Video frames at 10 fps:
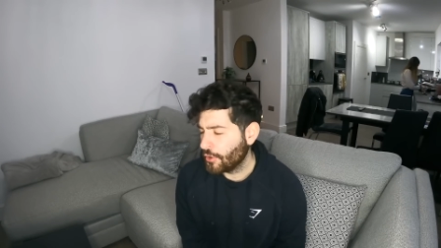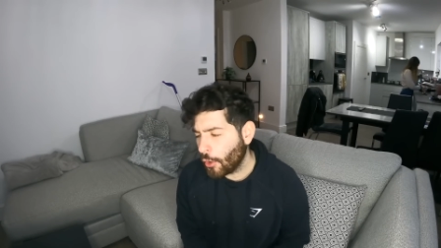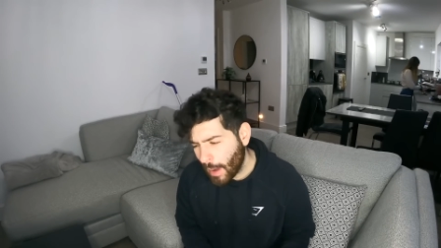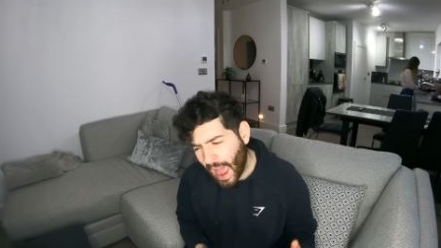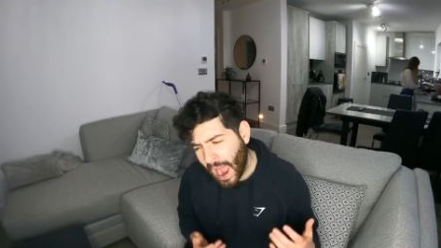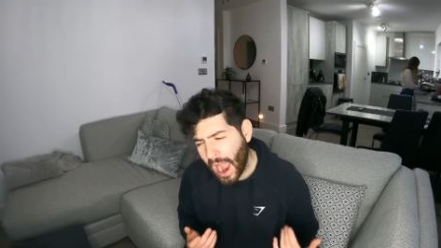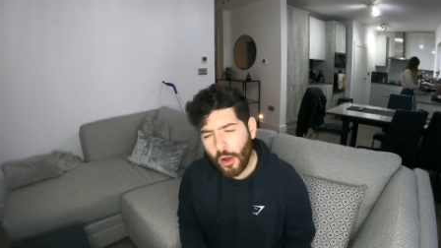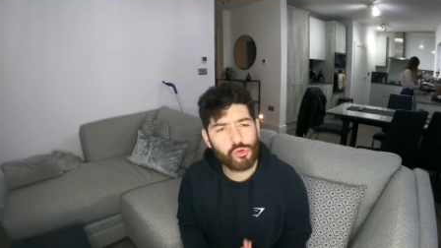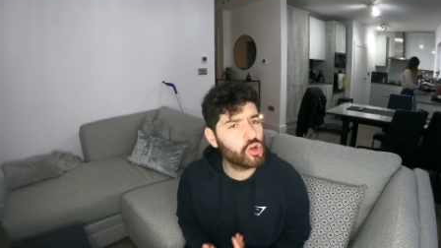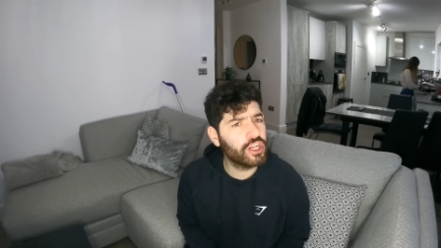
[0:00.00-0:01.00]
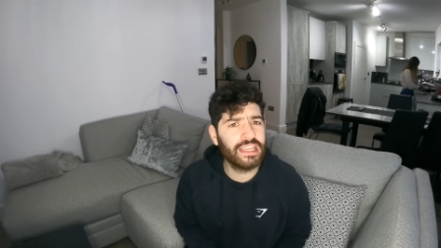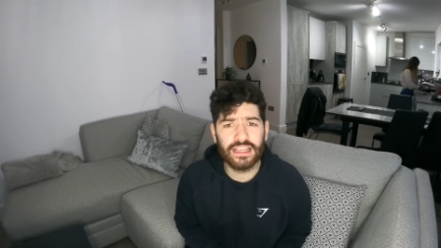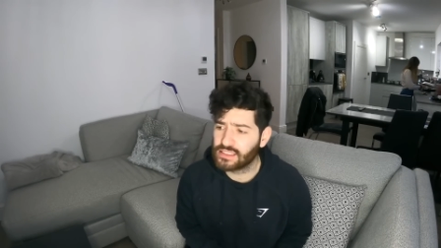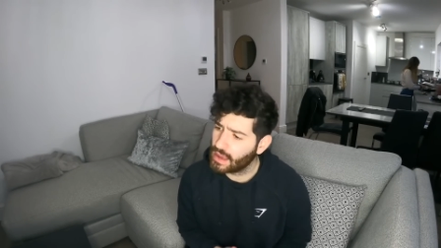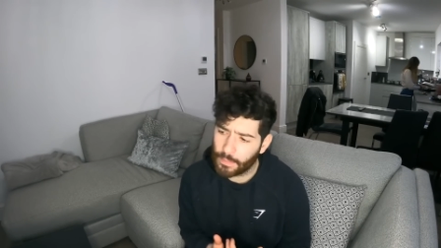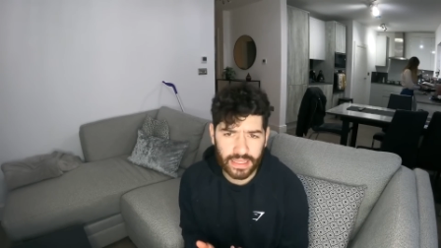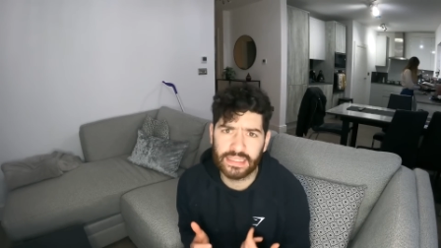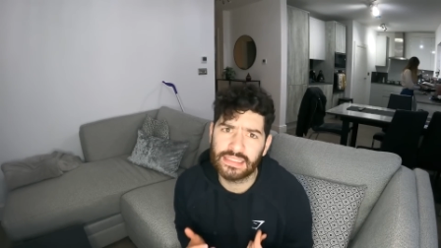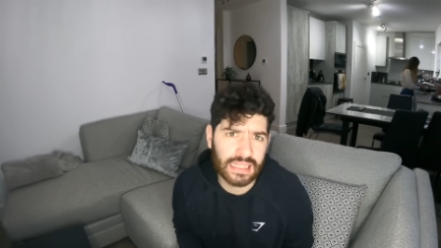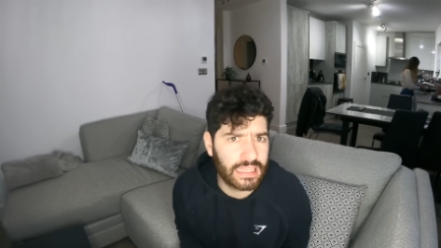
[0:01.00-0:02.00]
No matter how good he is at
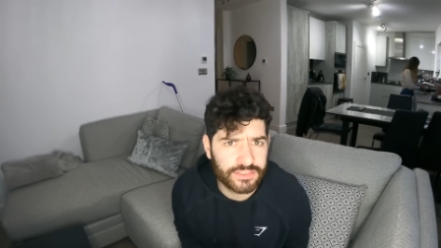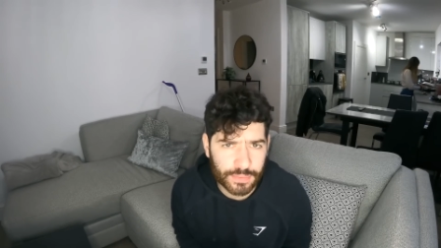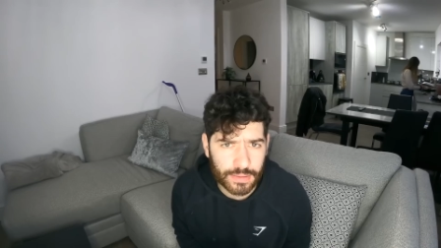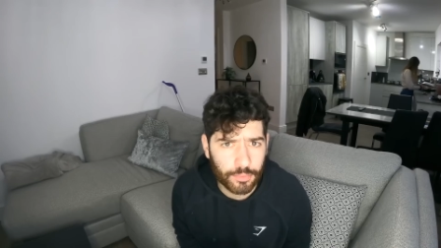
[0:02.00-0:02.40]
making saves,